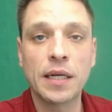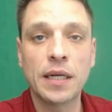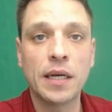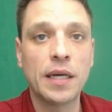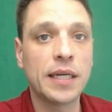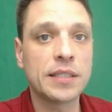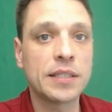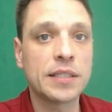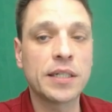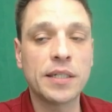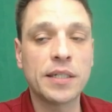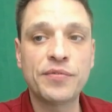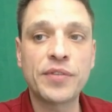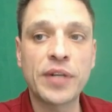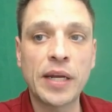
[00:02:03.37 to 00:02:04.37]
is a
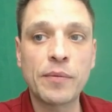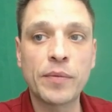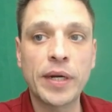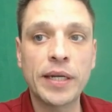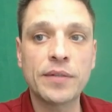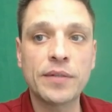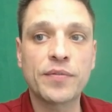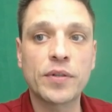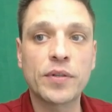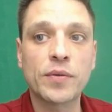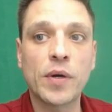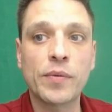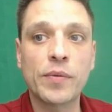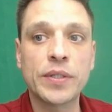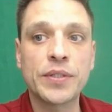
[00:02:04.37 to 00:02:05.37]
good frame rate for
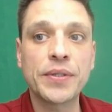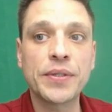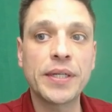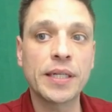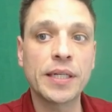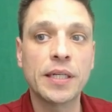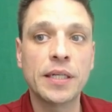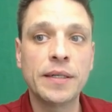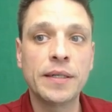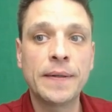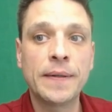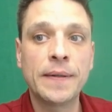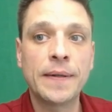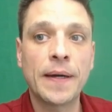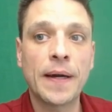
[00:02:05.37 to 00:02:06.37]
what we're doing.
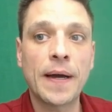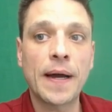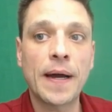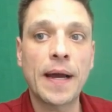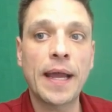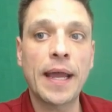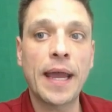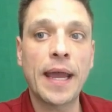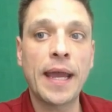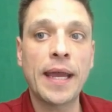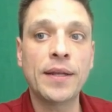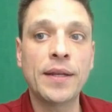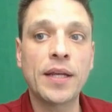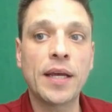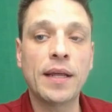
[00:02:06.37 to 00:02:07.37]

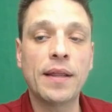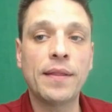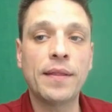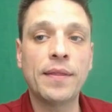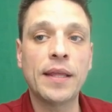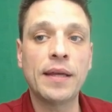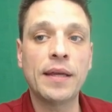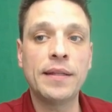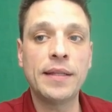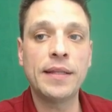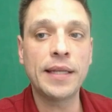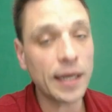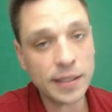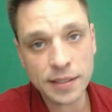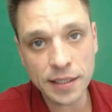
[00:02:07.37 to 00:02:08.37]
And the
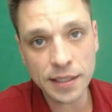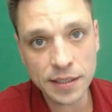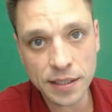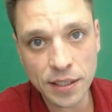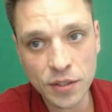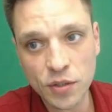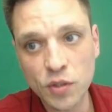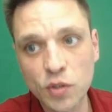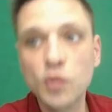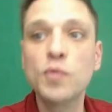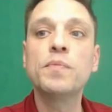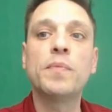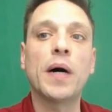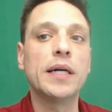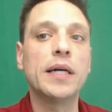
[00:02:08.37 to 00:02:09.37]
next is the
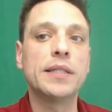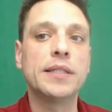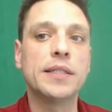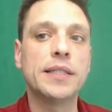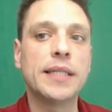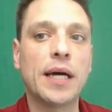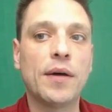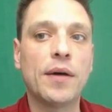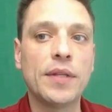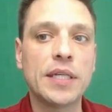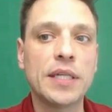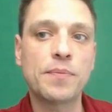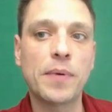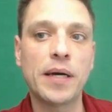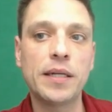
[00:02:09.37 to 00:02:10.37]
zoom button. Now
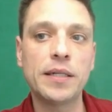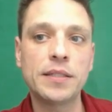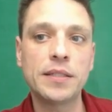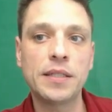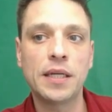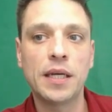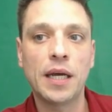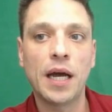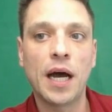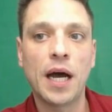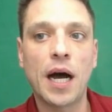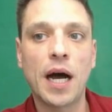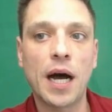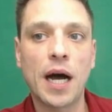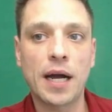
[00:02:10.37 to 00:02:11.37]
this button,
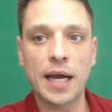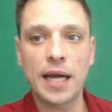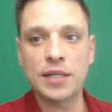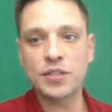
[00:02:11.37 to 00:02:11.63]
as you